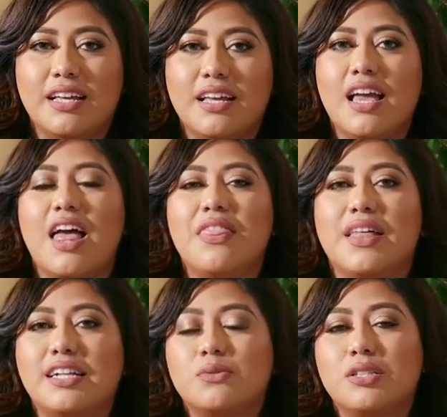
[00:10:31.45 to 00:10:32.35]
And that's
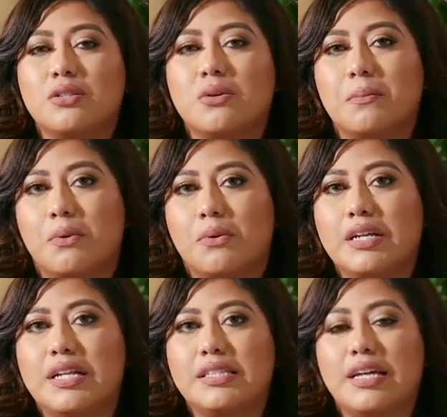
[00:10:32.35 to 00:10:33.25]
what's so important,
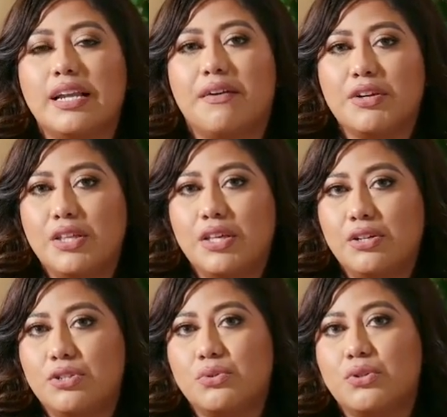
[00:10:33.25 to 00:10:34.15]
is that everything you
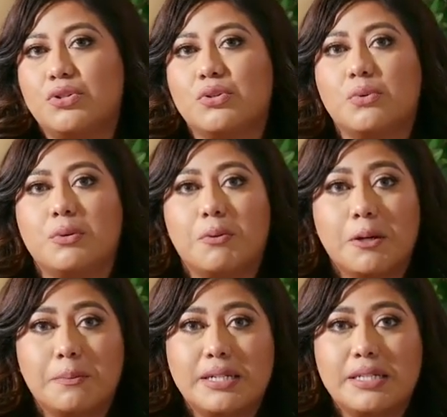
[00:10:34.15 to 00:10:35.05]
do with
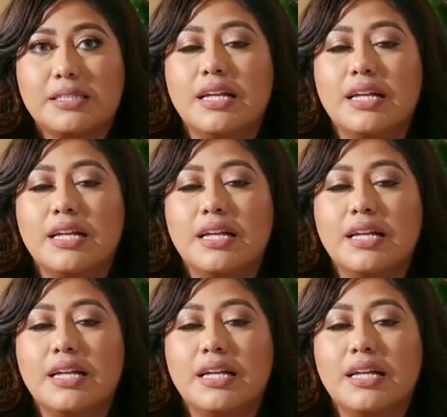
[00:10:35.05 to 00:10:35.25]
purpose,